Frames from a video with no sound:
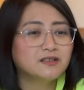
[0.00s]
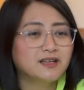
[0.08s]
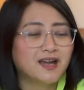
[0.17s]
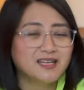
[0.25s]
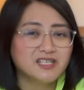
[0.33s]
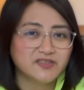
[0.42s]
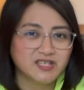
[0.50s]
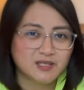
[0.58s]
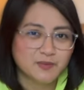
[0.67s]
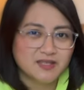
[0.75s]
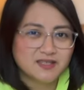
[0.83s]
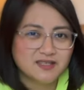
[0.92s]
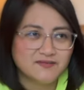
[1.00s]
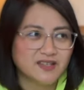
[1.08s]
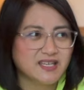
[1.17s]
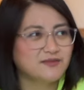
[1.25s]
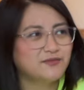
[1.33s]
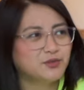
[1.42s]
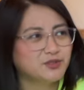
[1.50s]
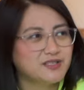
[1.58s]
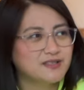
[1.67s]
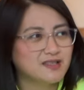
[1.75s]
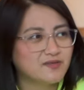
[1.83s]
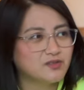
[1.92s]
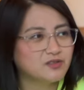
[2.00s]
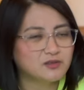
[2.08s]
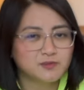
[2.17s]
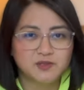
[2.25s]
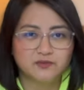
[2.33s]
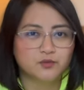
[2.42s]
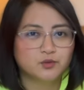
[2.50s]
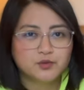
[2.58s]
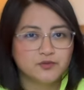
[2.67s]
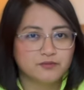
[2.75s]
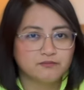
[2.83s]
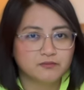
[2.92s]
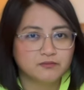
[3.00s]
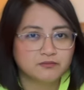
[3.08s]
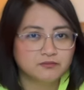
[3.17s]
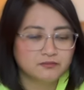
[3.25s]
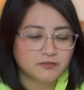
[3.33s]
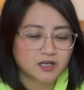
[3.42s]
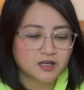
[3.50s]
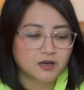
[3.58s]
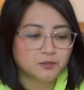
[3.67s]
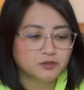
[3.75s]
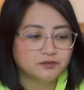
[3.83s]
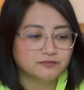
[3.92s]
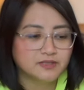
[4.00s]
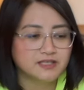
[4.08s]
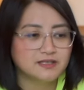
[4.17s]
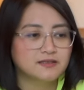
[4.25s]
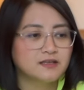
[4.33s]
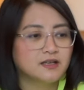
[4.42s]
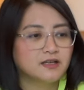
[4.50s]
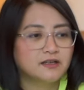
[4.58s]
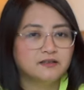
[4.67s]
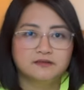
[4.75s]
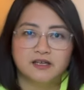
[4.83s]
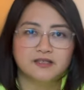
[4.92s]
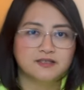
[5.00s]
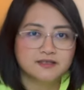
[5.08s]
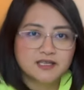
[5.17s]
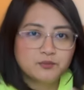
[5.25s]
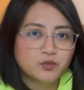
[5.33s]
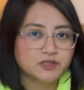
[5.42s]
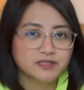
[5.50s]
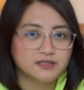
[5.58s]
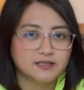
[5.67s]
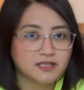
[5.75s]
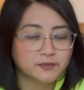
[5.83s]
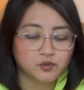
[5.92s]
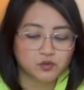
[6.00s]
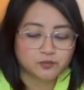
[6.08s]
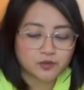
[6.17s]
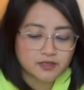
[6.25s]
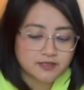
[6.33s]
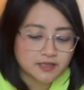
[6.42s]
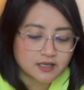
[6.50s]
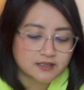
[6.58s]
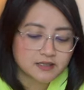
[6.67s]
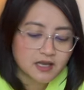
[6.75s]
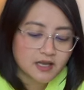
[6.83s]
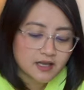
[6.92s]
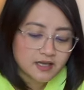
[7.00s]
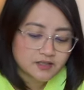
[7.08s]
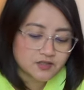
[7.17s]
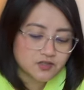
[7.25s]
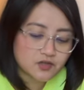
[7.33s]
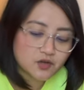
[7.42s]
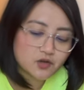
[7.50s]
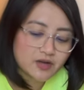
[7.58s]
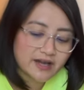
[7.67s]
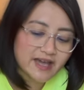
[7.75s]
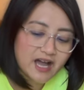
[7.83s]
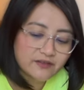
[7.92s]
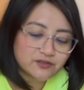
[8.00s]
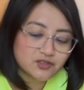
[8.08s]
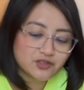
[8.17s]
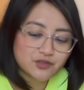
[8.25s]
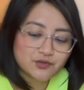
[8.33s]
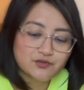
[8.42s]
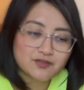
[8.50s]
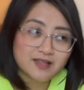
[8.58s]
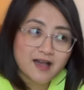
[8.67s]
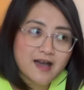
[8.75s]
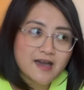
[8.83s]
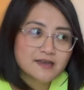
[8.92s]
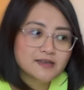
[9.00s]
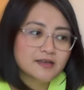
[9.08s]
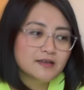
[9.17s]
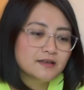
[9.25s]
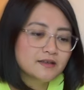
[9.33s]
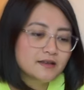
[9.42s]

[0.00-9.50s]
they're kind of expensive, like 47 dirhams for a couple. It's a step one and step two process. And so I have to choose like